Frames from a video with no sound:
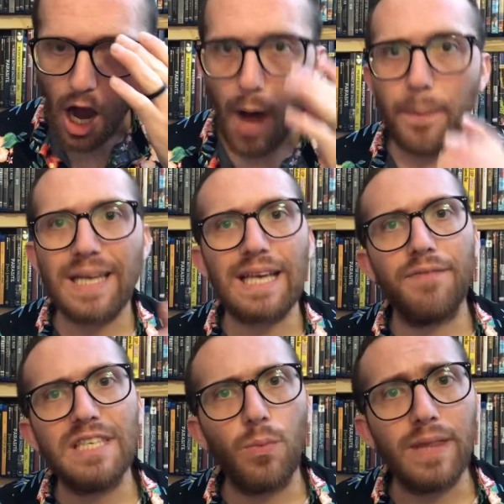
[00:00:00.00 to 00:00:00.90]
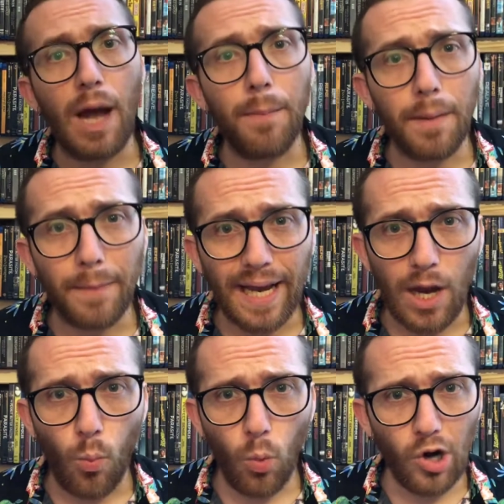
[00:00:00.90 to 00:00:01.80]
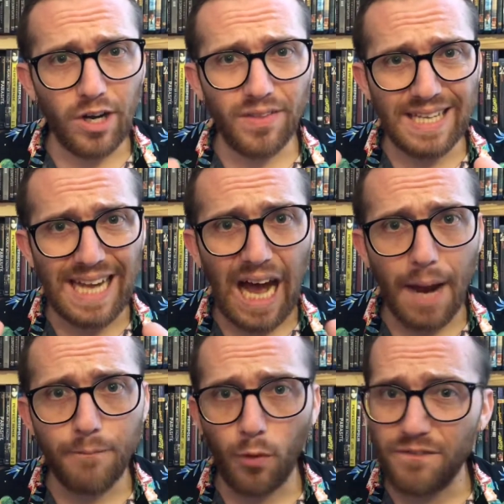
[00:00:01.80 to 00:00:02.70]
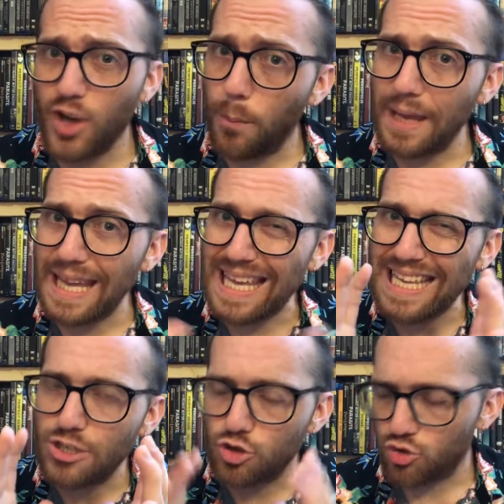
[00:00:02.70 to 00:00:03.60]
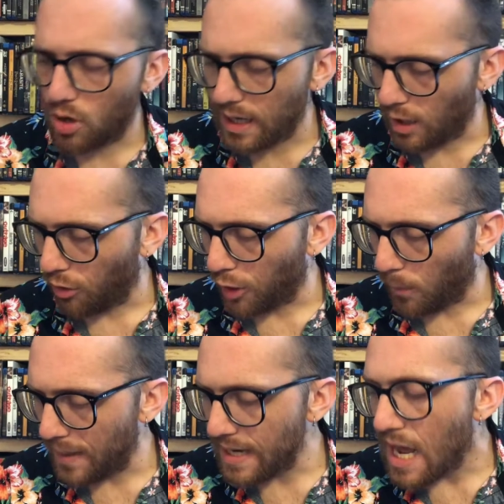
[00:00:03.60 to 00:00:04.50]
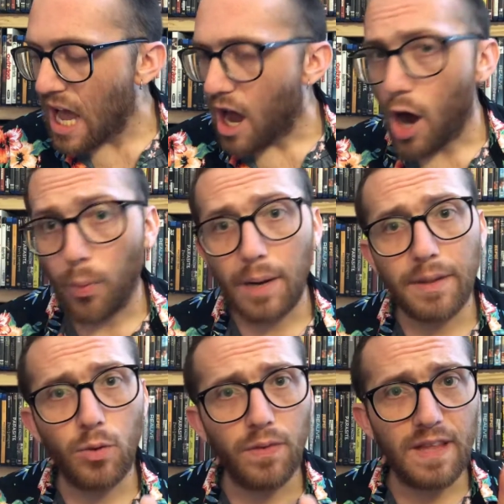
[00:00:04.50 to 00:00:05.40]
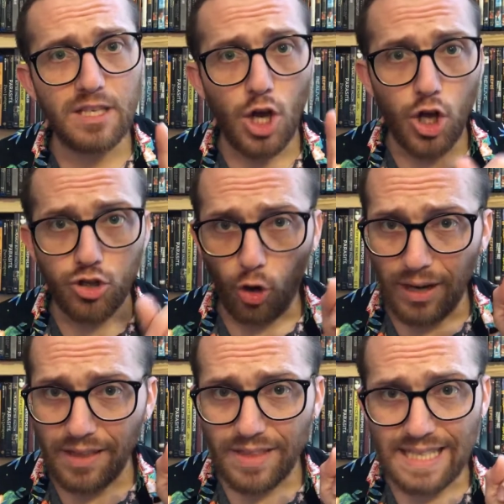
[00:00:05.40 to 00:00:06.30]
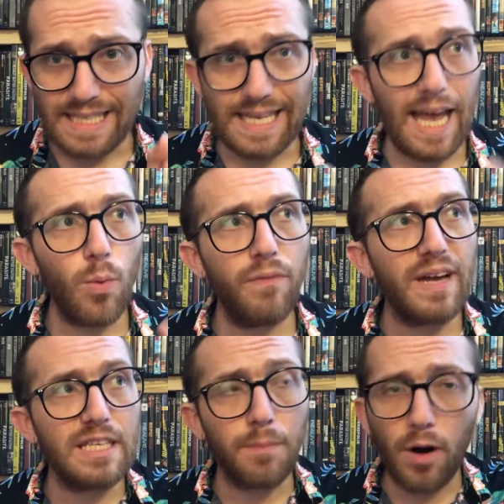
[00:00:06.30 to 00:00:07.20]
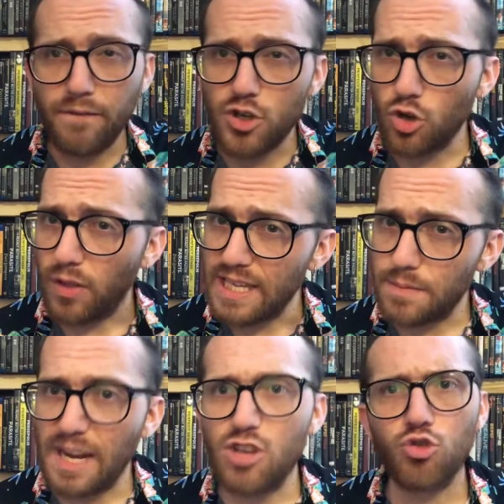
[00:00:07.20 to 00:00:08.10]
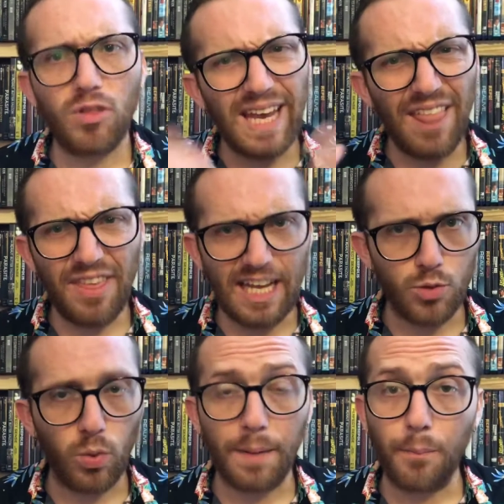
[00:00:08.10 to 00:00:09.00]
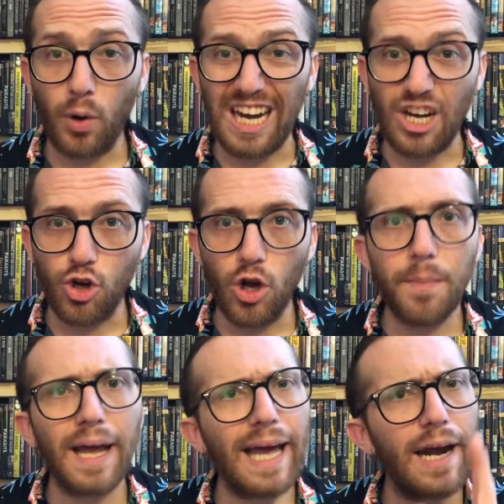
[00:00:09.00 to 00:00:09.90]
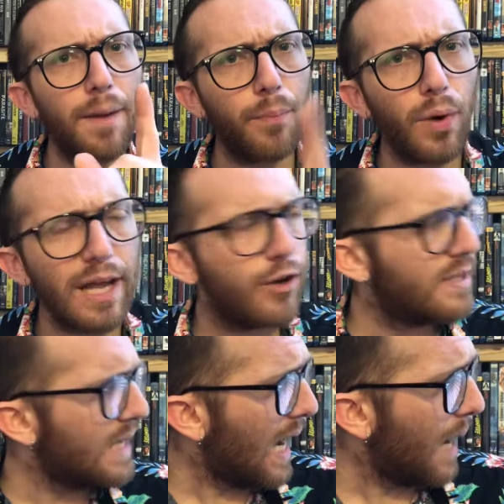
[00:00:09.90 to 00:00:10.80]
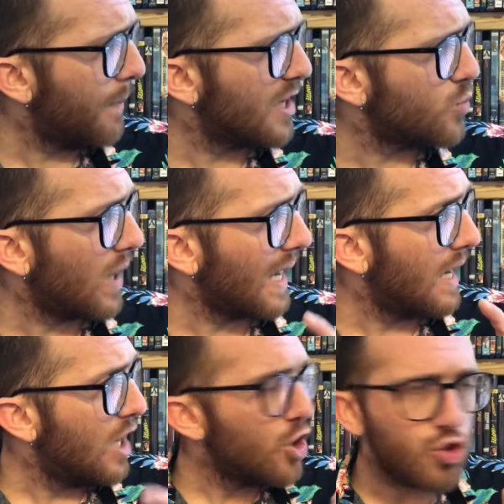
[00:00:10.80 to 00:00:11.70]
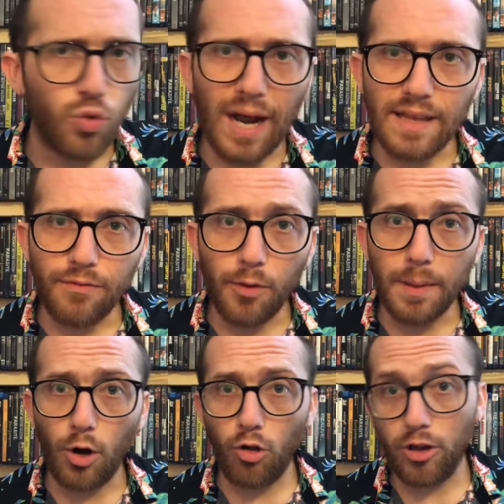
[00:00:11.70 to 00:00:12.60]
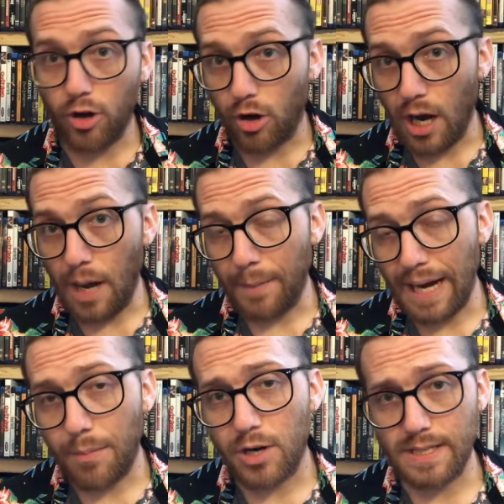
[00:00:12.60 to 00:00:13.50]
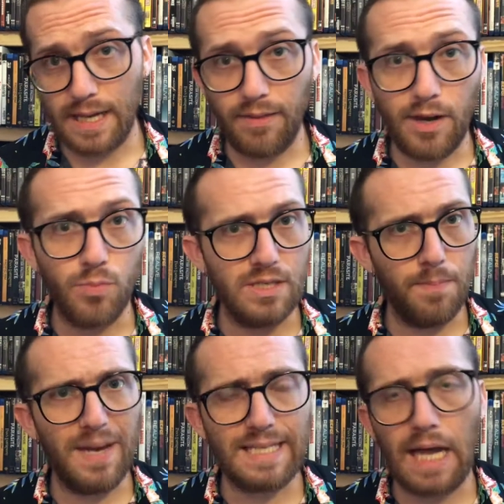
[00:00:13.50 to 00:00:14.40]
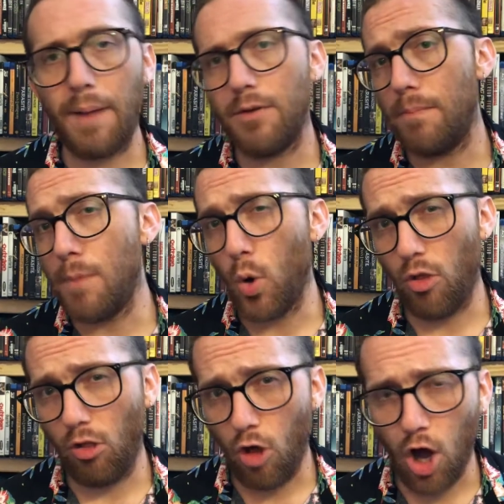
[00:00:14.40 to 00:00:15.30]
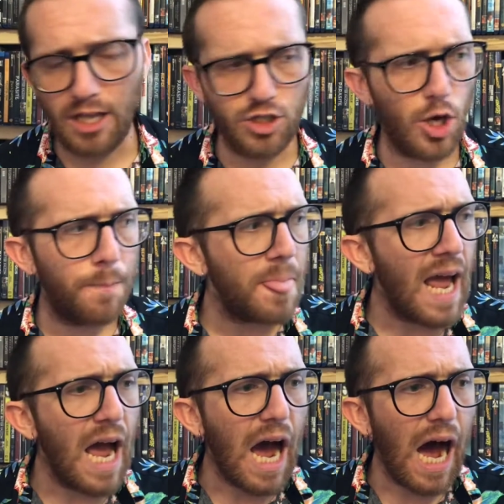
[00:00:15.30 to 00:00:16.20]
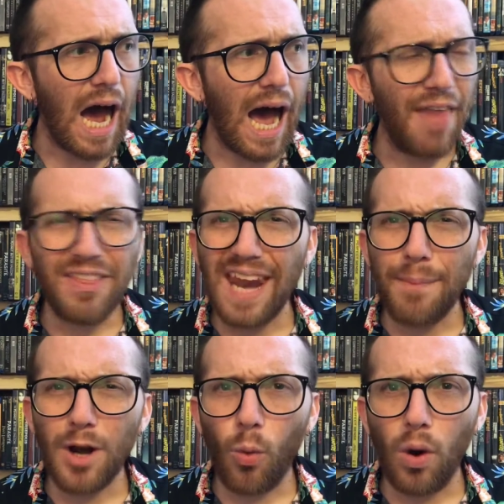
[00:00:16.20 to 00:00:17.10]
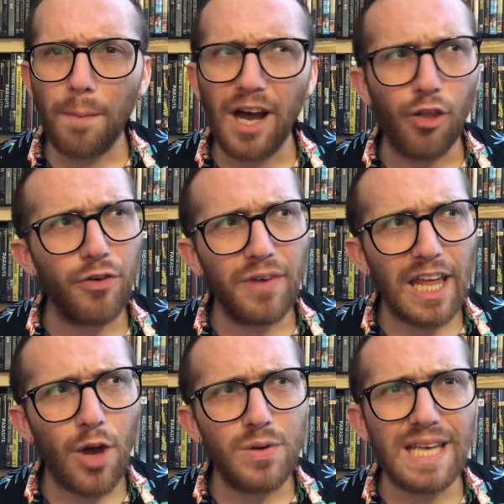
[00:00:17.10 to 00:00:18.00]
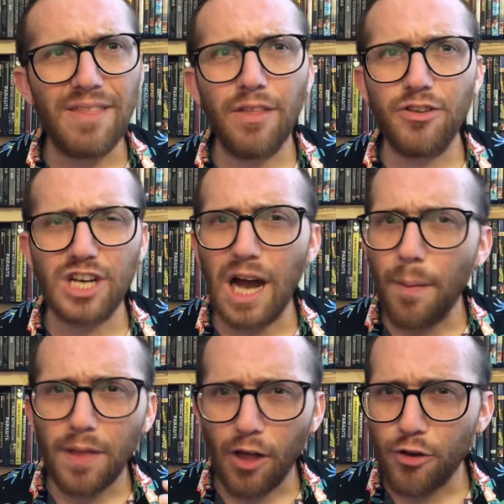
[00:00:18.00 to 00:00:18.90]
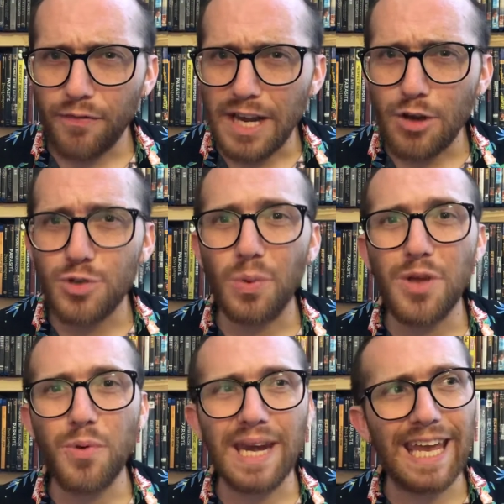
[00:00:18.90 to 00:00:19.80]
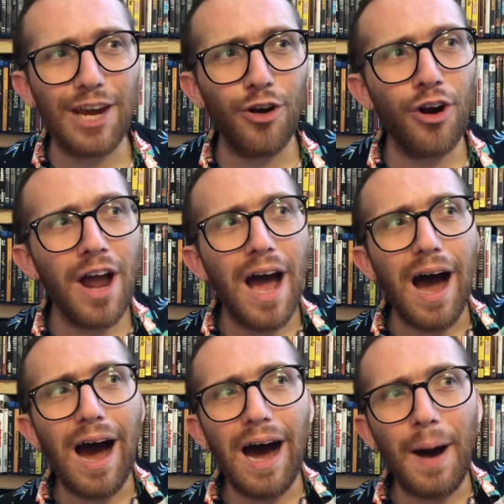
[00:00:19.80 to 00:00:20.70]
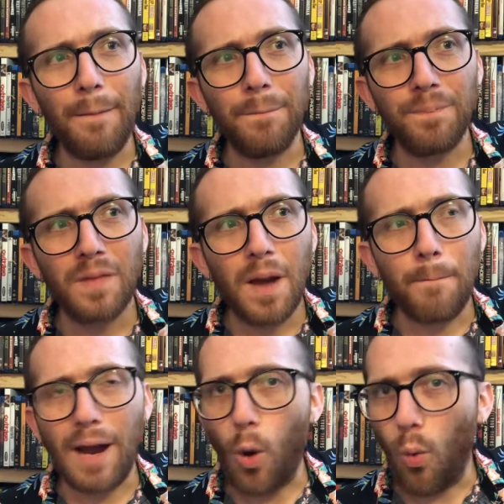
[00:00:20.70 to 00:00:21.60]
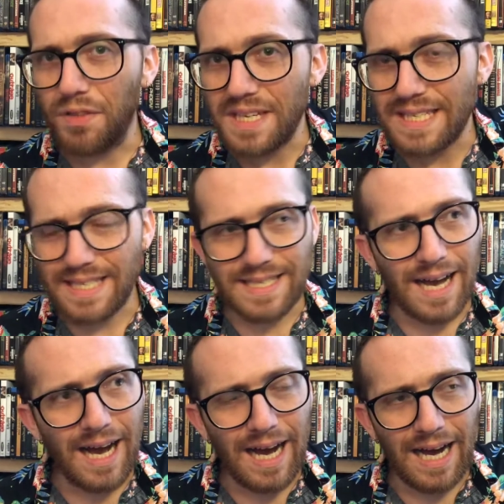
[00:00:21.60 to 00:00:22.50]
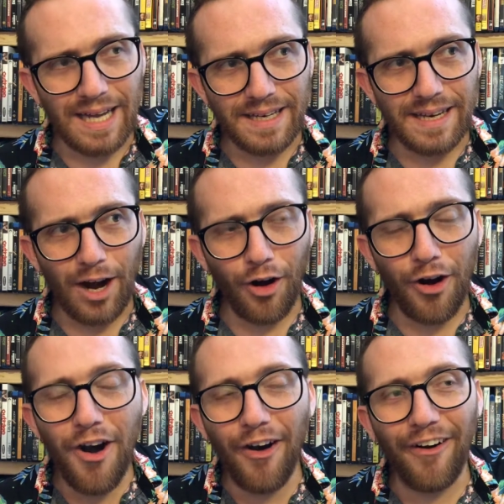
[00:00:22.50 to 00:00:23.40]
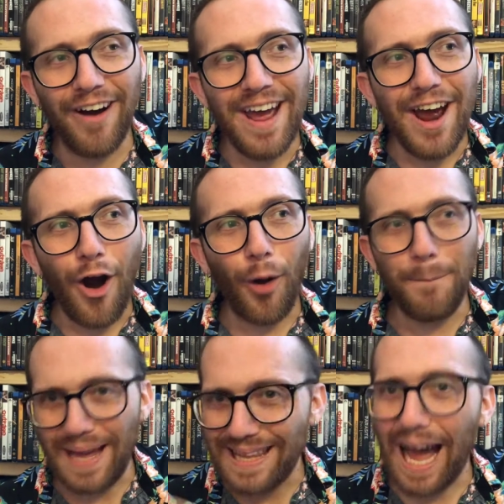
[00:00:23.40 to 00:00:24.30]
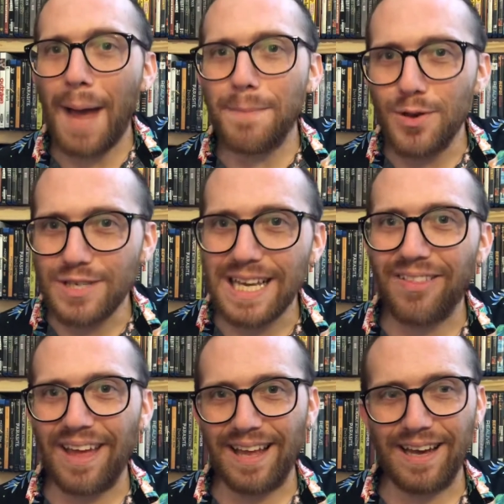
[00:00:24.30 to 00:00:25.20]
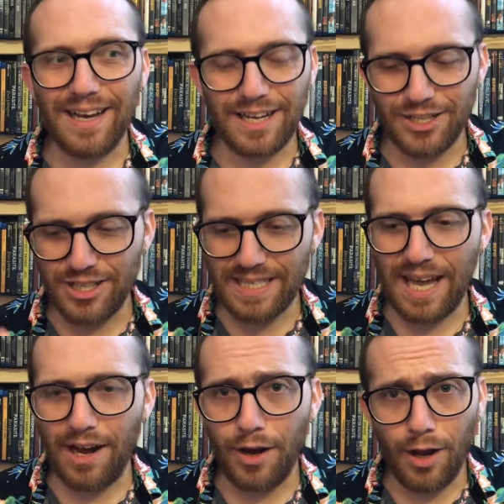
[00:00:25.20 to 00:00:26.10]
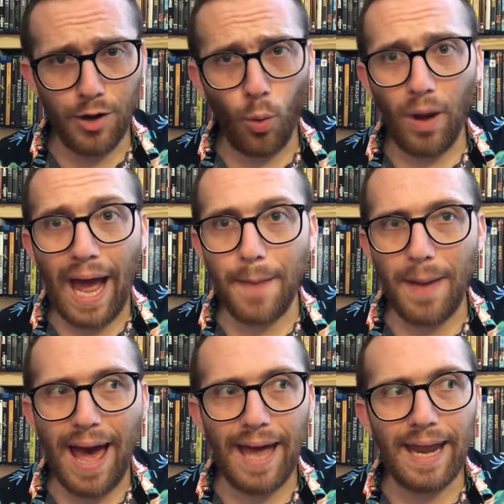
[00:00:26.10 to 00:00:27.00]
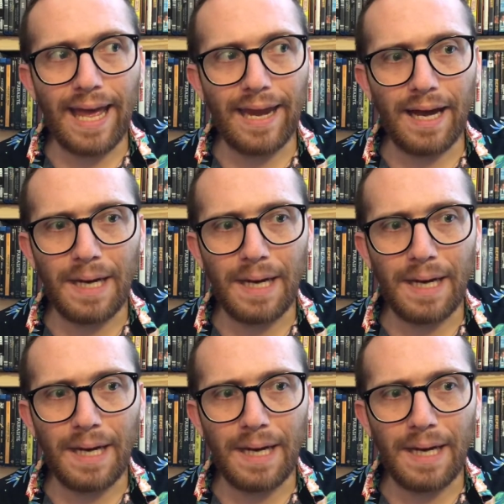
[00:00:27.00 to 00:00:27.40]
Because obviously with now being back at work, the time for filming is shrunken a little bit. We're going to be doing this during the day. We've got some artificial light, some natural light. I think it's working pretty good, but I got it a pretty good time because when I tried to film it earlier, my neighbor decided that it was the best time to mow the lawn. So I think that happened on one of my other videos, and then there's a couple other videos where you can hear my oldest's her bedtime music, like because she's got an old iPad, and